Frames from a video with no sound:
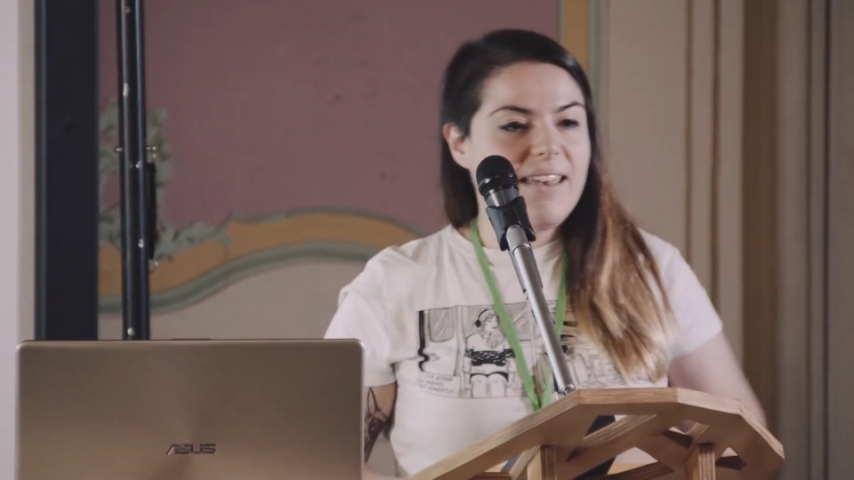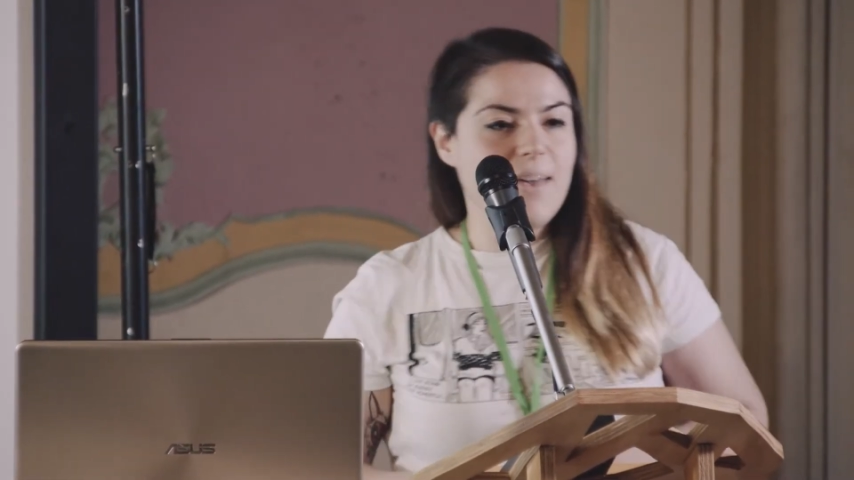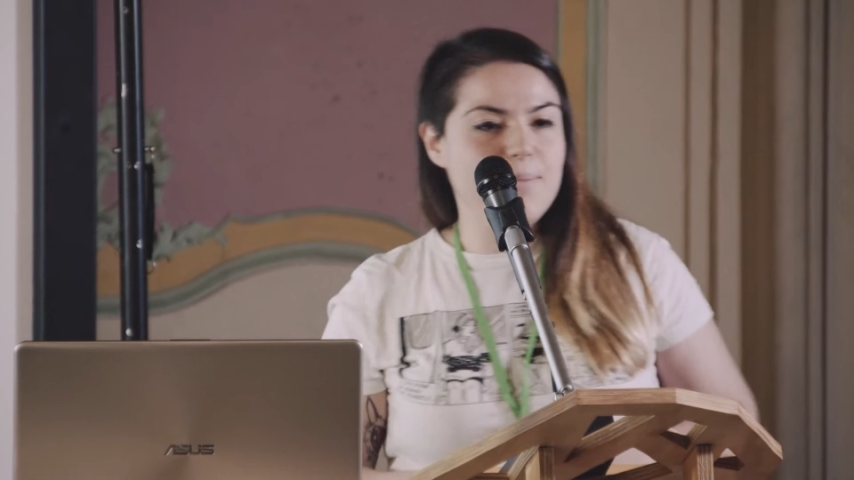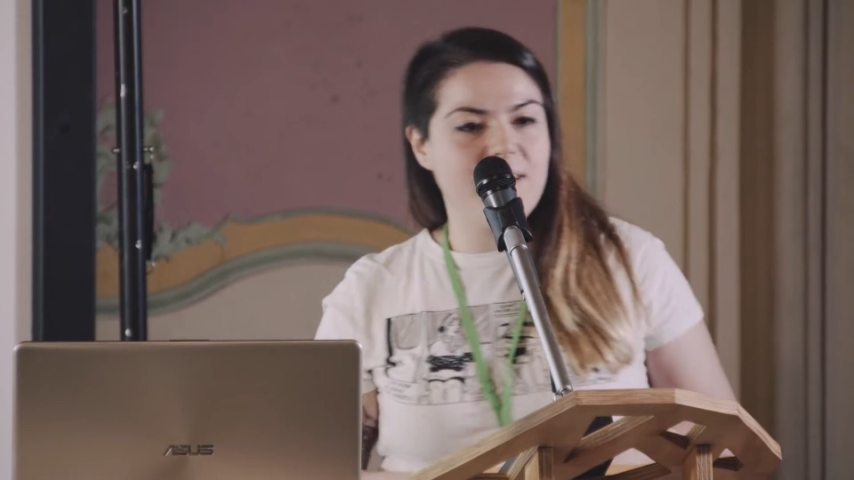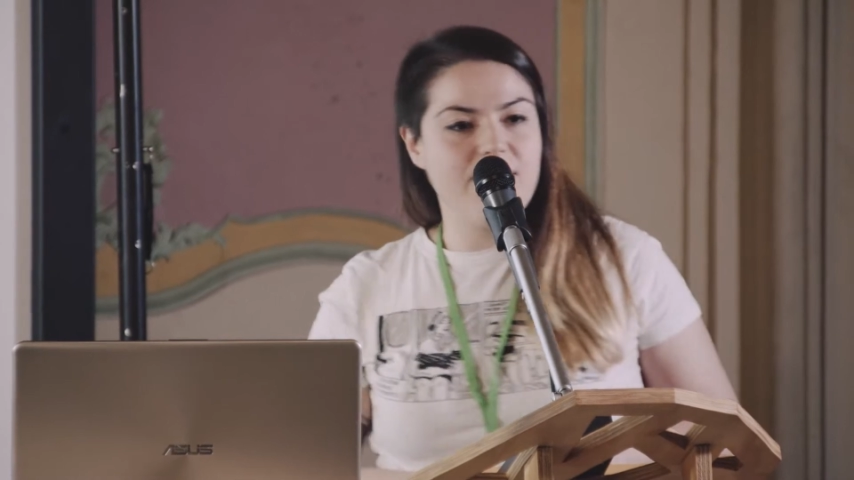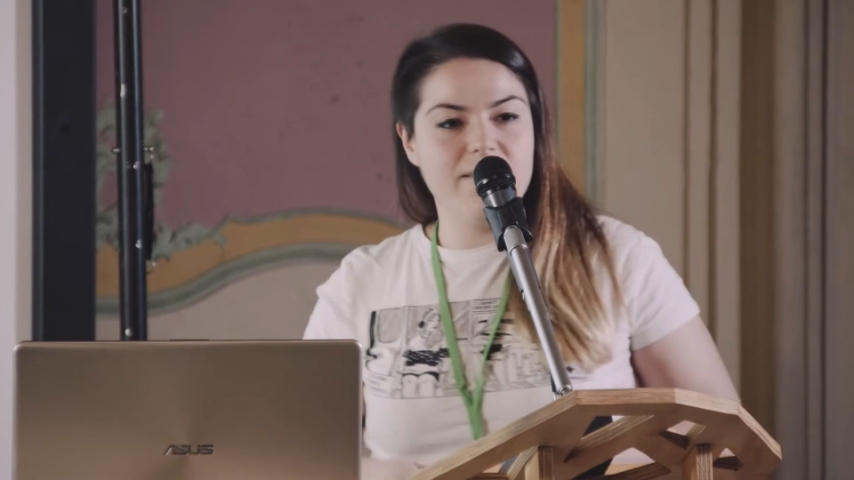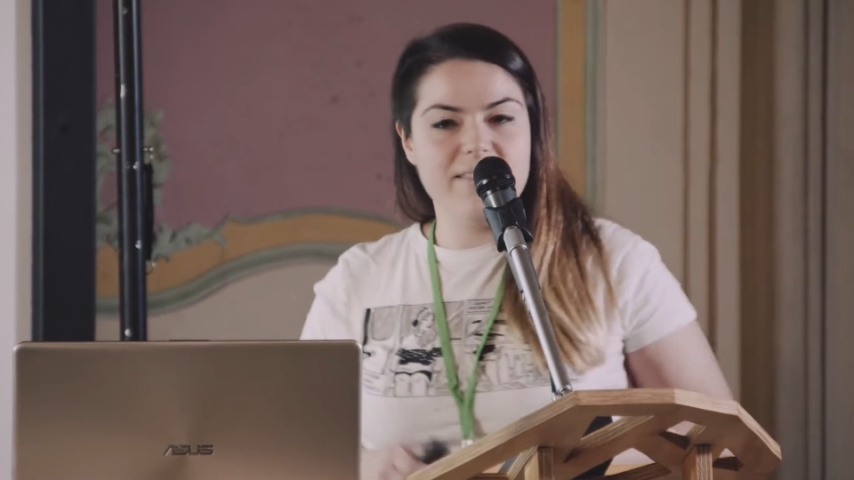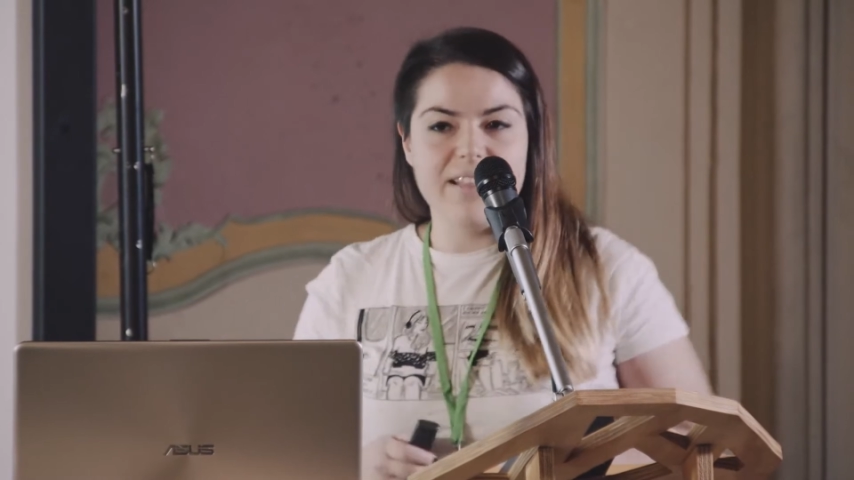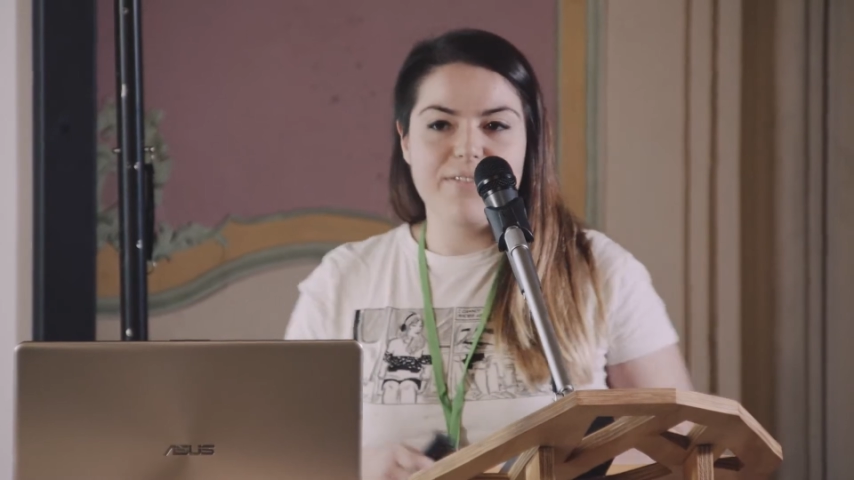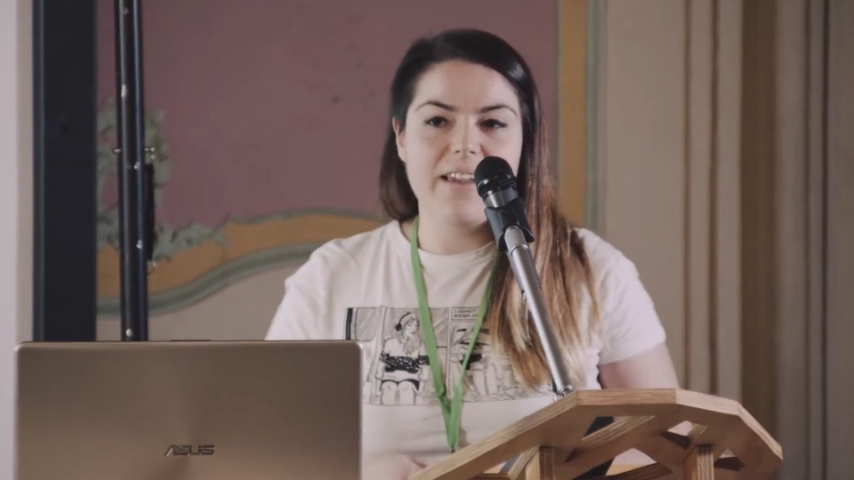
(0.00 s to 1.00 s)
games around
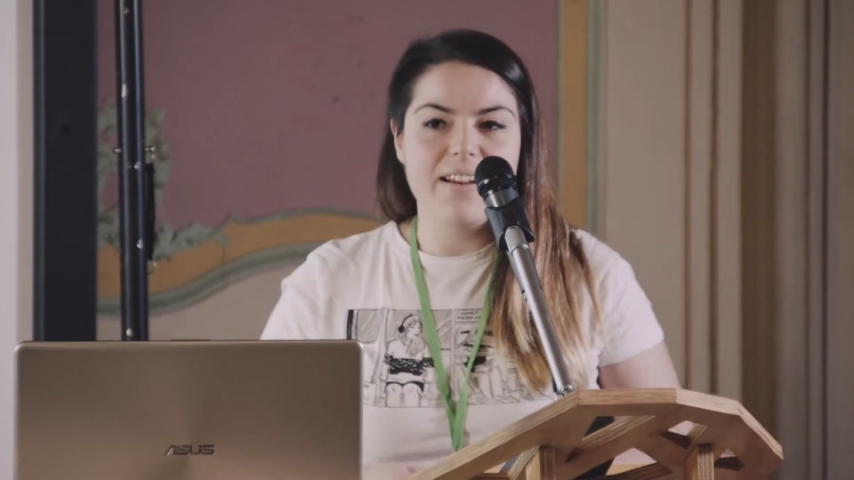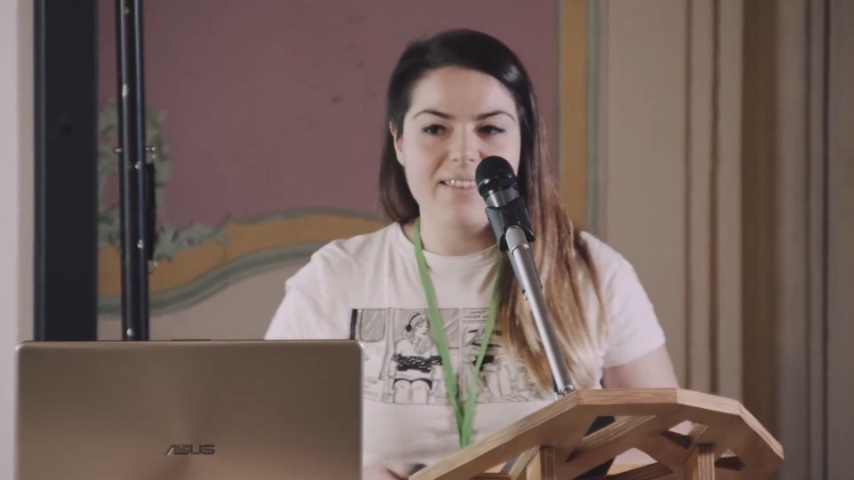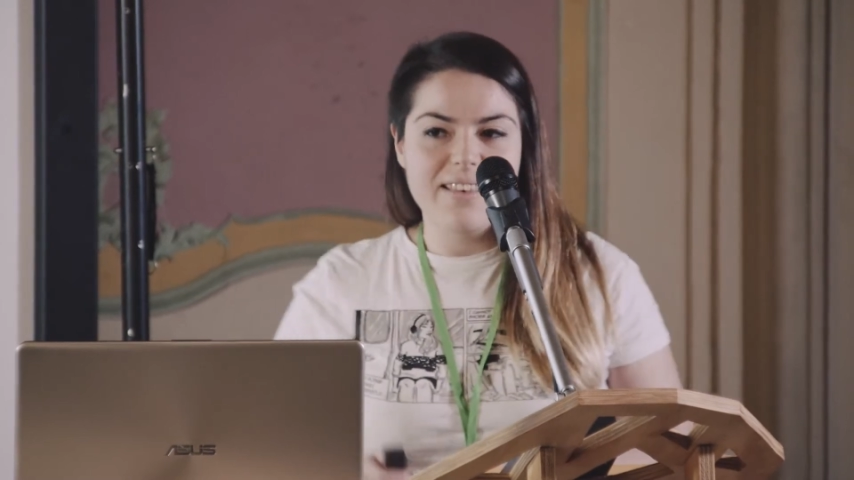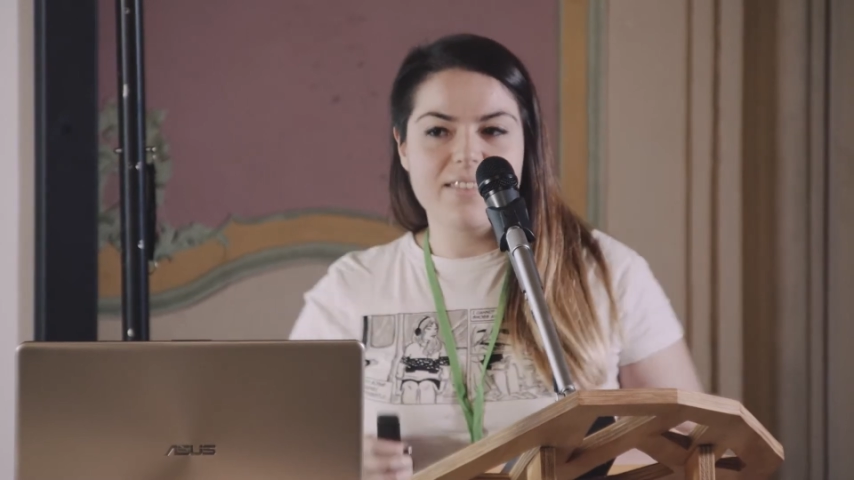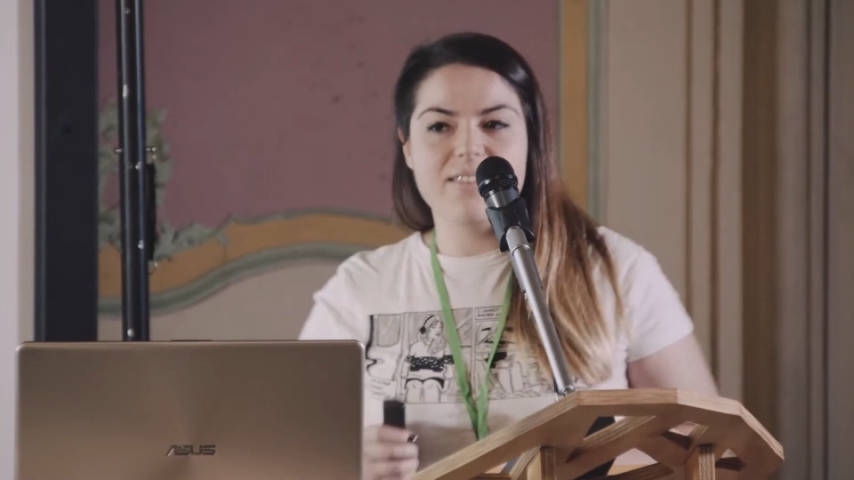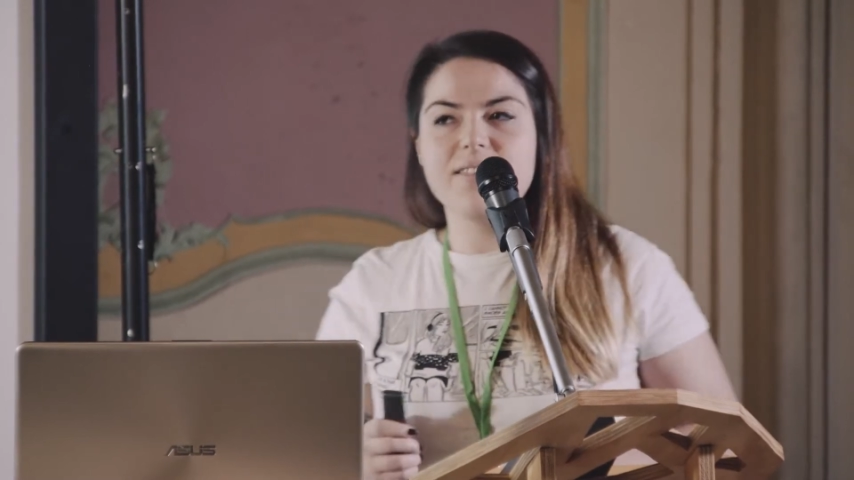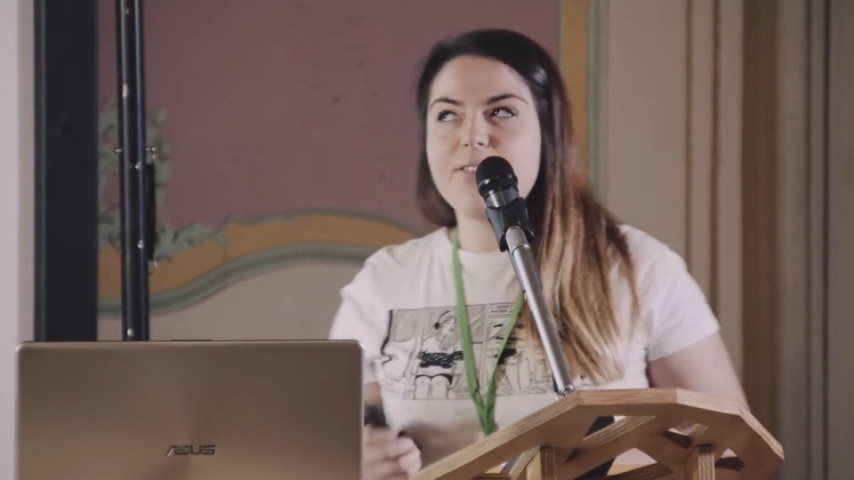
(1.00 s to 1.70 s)
self-care since